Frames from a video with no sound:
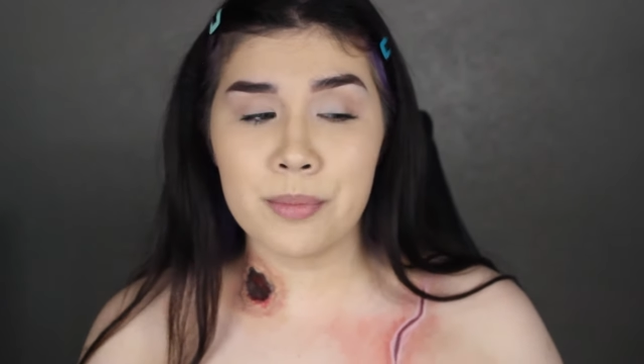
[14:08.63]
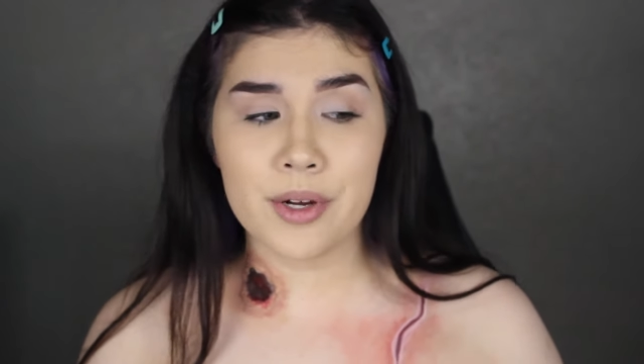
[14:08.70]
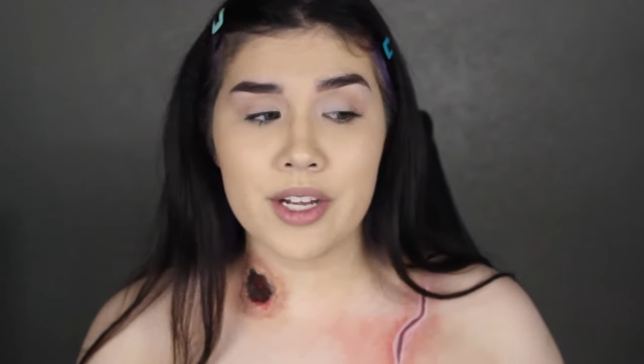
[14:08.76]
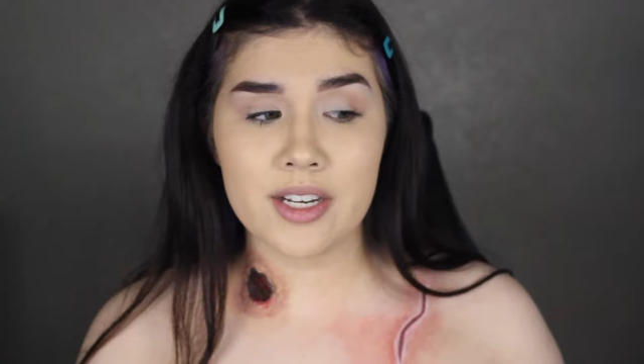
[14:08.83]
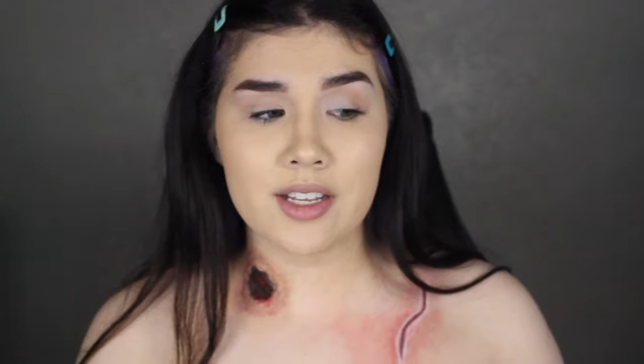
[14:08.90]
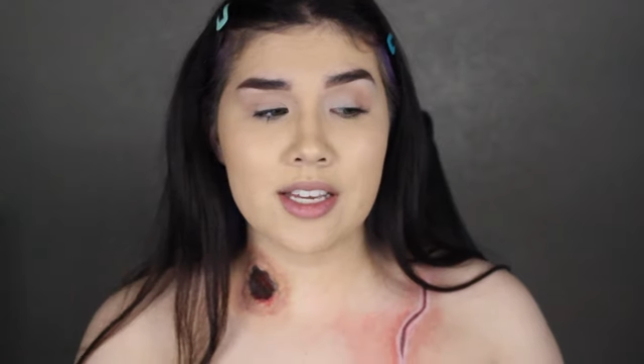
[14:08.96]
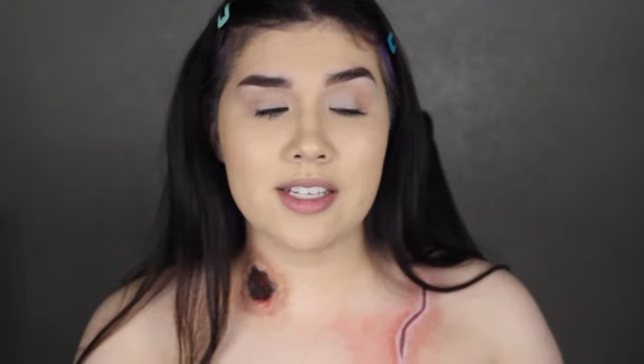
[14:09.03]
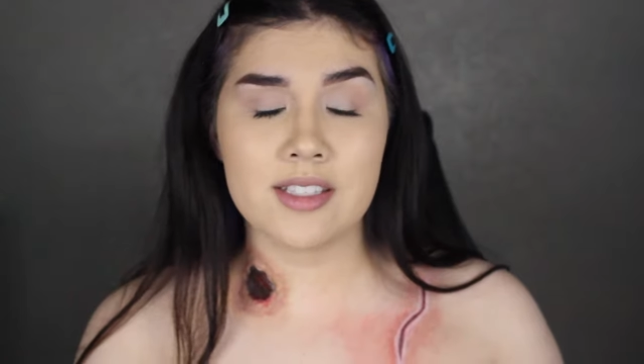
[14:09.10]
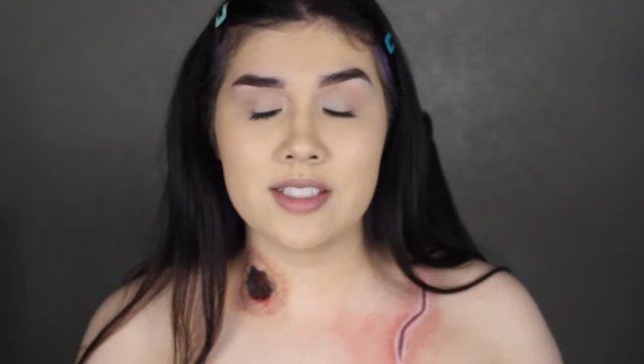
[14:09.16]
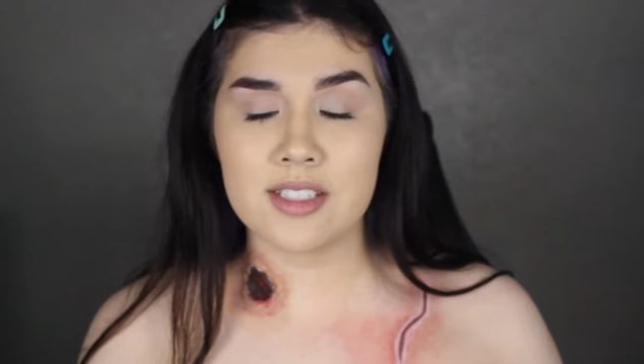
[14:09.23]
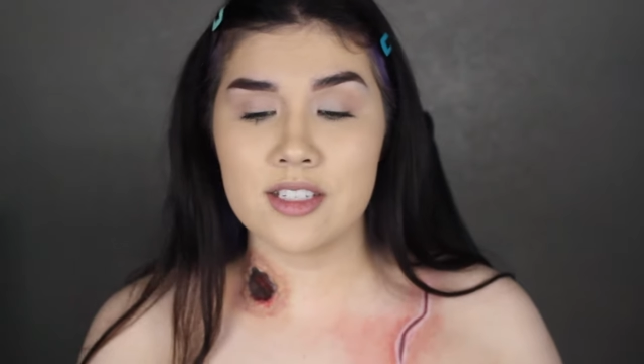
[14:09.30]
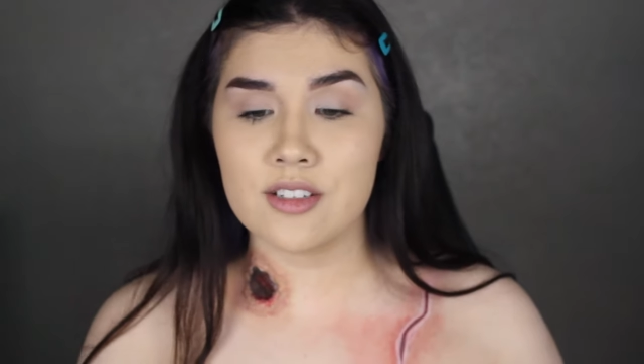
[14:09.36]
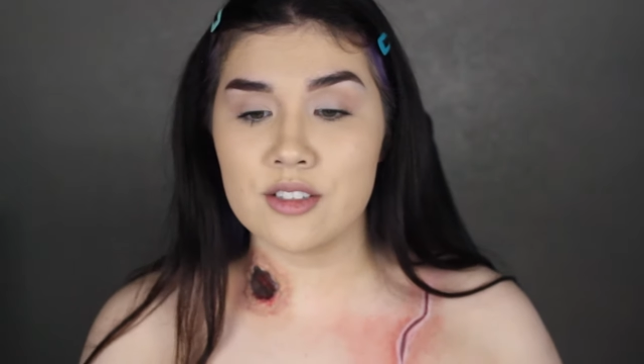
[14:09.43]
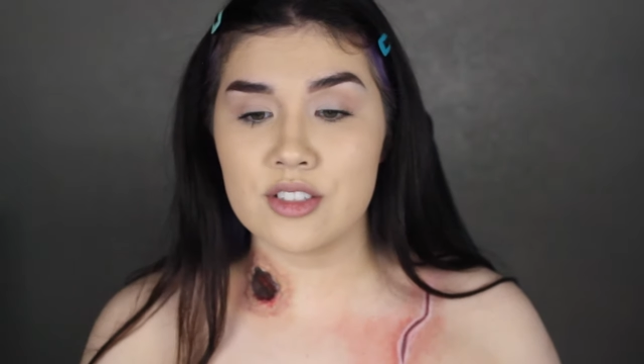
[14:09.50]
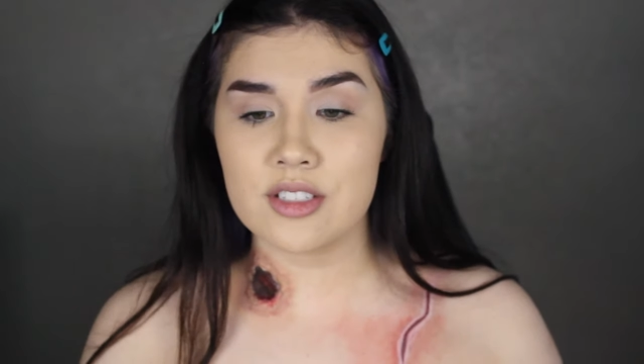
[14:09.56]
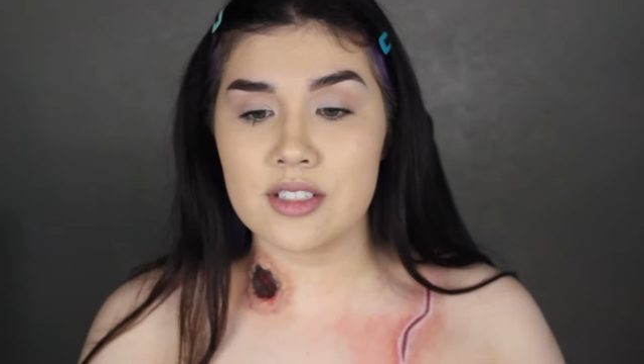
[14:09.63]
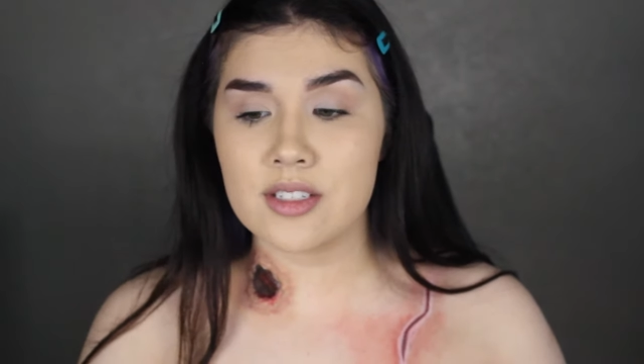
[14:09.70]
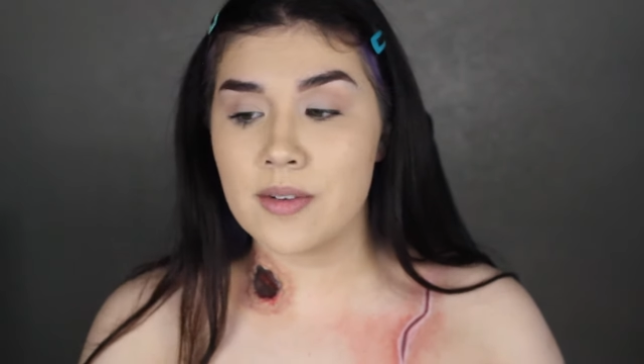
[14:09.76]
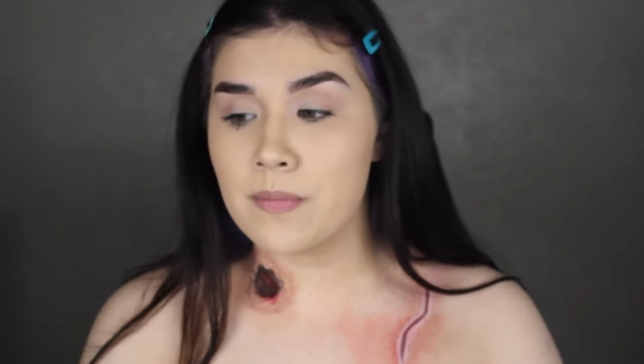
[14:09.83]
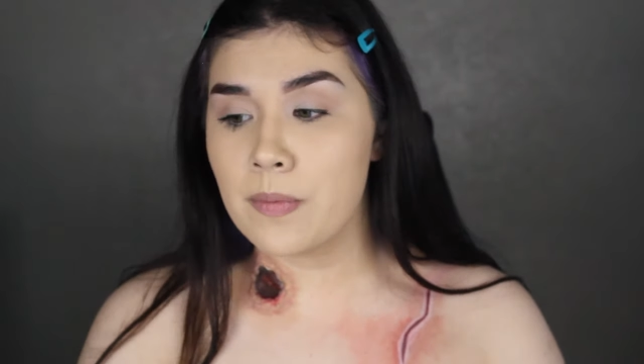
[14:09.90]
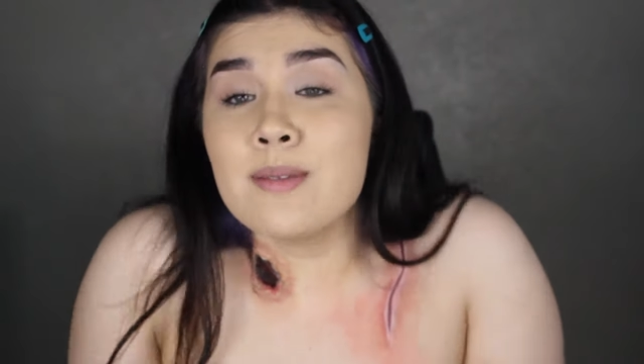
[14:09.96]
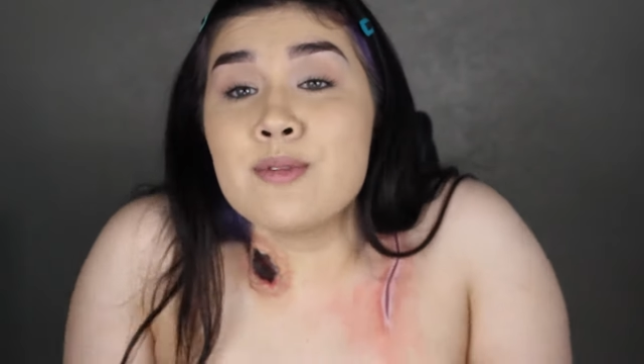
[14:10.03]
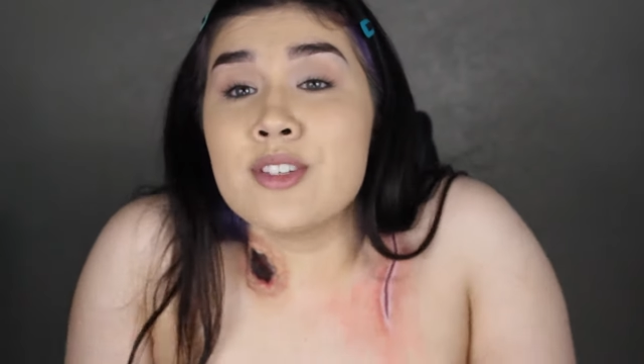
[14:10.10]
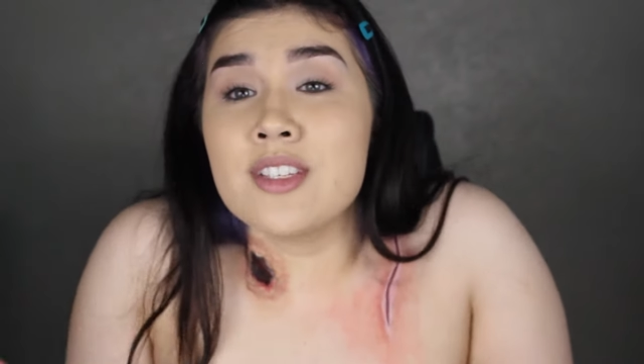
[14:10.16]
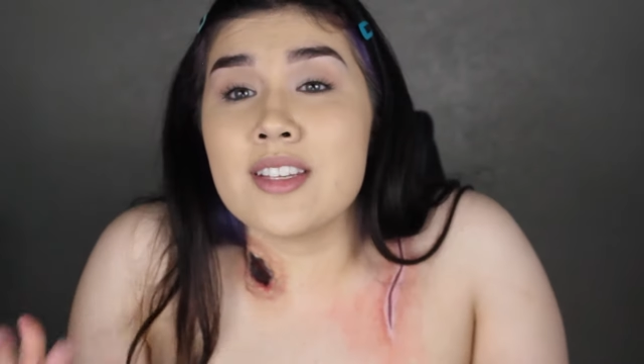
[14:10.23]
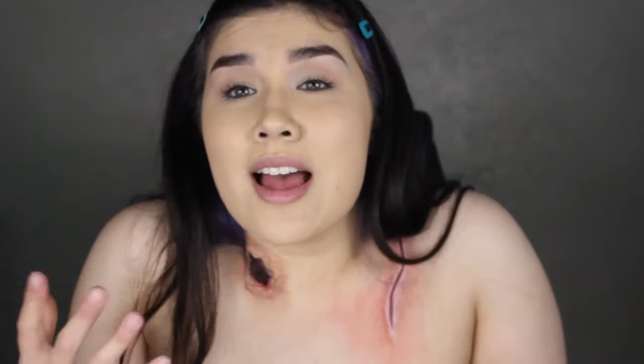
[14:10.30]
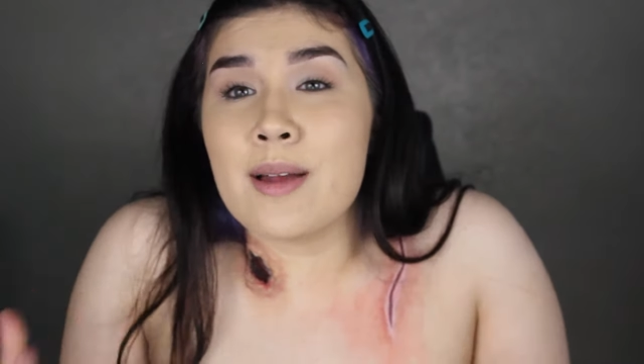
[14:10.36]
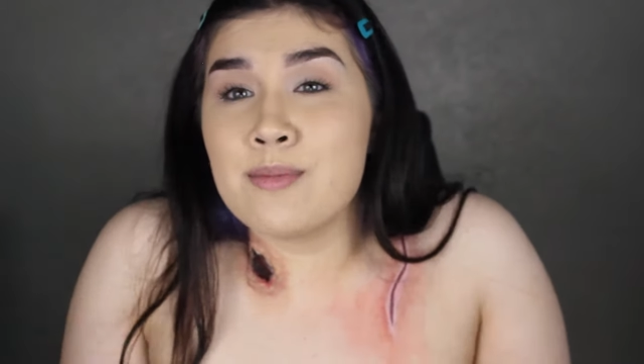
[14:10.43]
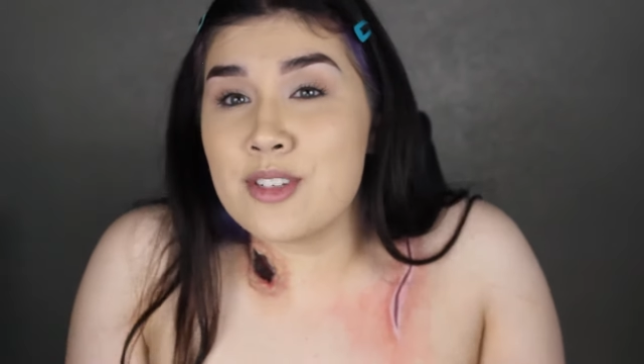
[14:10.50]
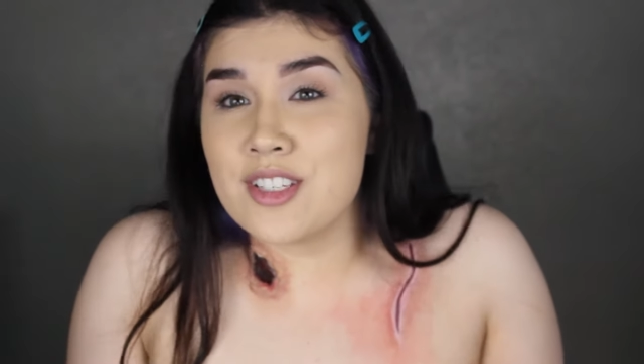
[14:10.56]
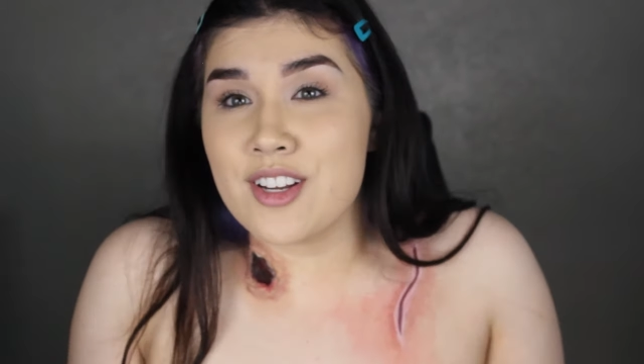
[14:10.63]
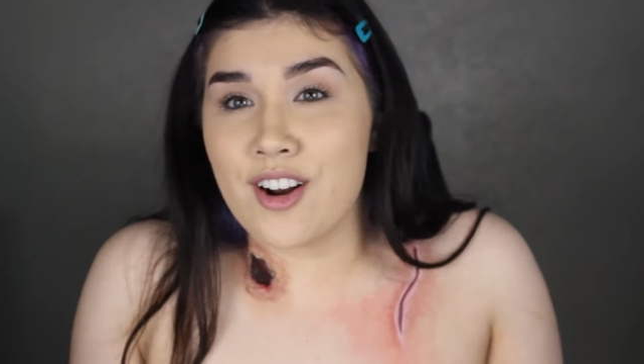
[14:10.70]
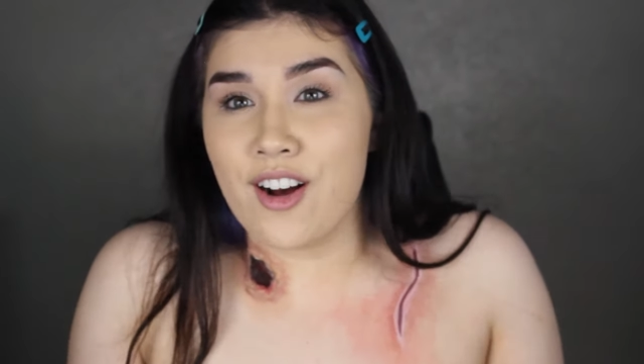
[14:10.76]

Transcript: But it's still just, I'm just, I'm just in